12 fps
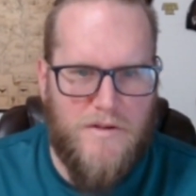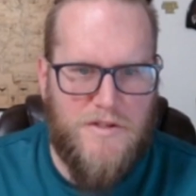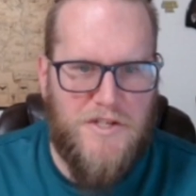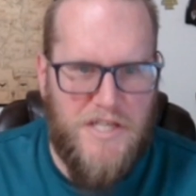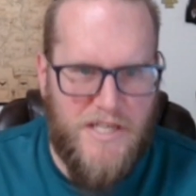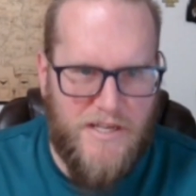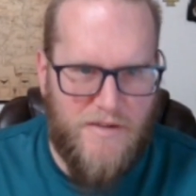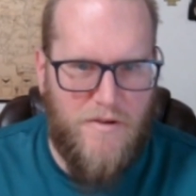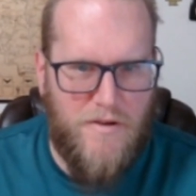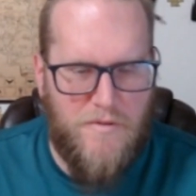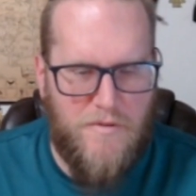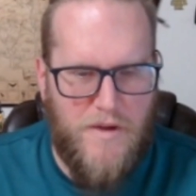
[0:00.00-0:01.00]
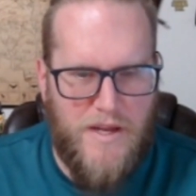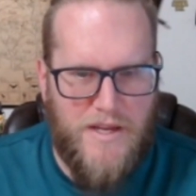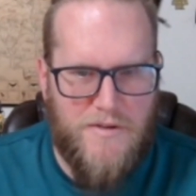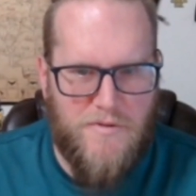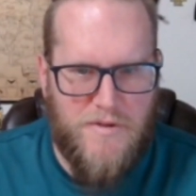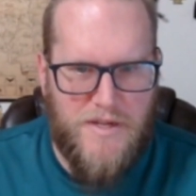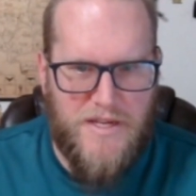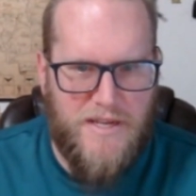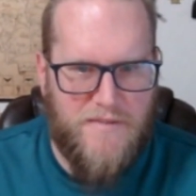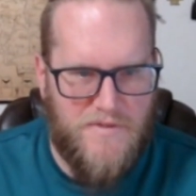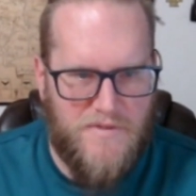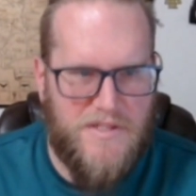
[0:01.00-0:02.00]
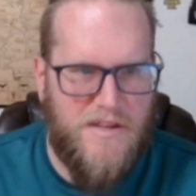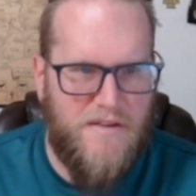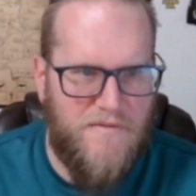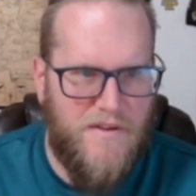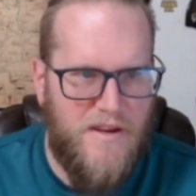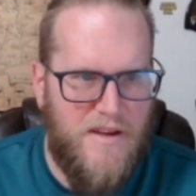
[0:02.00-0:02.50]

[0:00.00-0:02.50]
cheating along the way, doing evil stuff